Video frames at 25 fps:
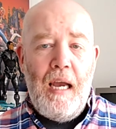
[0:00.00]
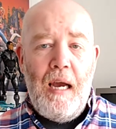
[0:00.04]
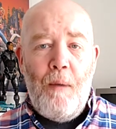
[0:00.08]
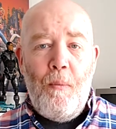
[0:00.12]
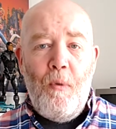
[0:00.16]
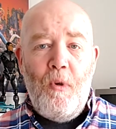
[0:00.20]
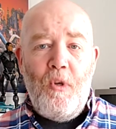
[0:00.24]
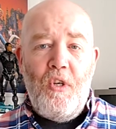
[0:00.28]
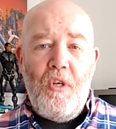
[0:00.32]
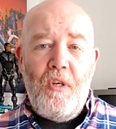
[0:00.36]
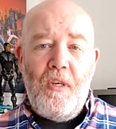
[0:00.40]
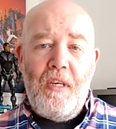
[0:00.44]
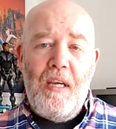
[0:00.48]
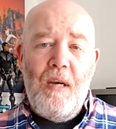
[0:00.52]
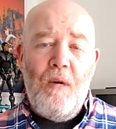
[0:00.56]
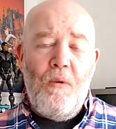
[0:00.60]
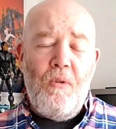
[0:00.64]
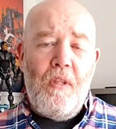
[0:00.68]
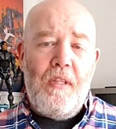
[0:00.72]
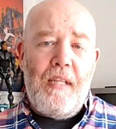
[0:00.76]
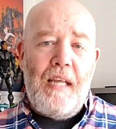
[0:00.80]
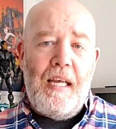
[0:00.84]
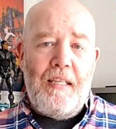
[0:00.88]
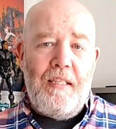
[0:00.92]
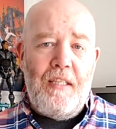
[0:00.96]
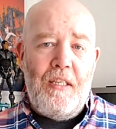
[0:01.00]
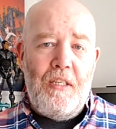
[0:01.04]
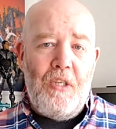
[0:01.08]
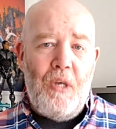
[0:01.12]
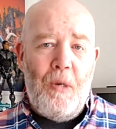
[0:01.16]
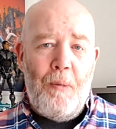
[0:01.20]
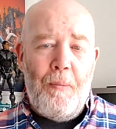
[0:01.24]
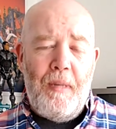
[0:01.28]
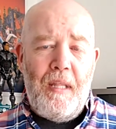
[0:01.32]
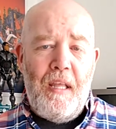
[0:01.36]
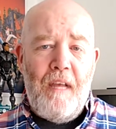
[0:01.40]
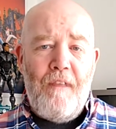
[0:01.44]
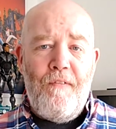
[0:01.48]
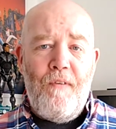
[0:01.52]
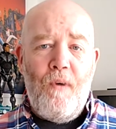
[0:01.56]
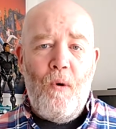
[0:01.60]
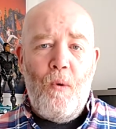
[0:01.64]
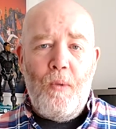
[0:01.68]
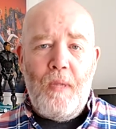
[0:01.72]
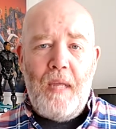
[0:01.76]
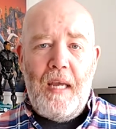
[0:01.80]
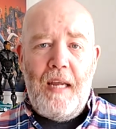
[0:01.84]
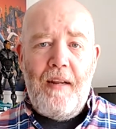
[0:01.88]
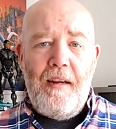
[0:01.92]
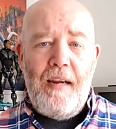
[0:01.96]
And once you kill the Nazi zombie, they
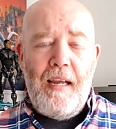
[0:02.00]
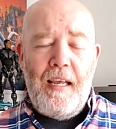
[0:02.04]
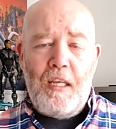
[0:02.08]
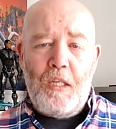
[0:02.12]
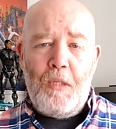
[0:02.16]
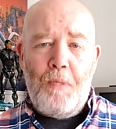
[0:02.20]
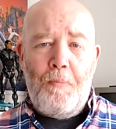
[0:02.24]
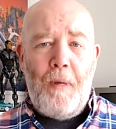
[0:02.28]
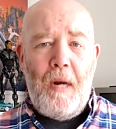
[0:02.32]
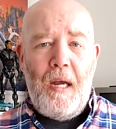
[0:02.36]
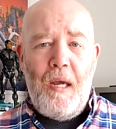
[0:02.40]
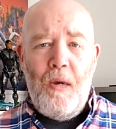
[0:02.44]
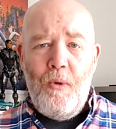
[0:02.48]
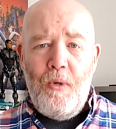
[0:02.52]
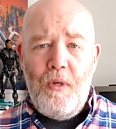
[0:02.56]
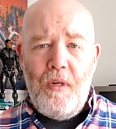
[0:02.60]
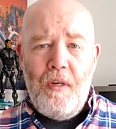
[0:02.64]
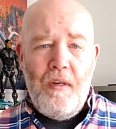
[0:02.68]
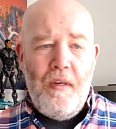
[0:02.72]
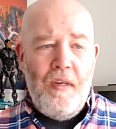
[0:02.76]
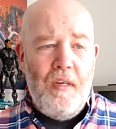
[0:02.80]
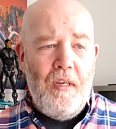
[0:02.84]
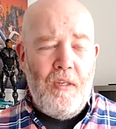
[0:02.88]
fall down and they explode.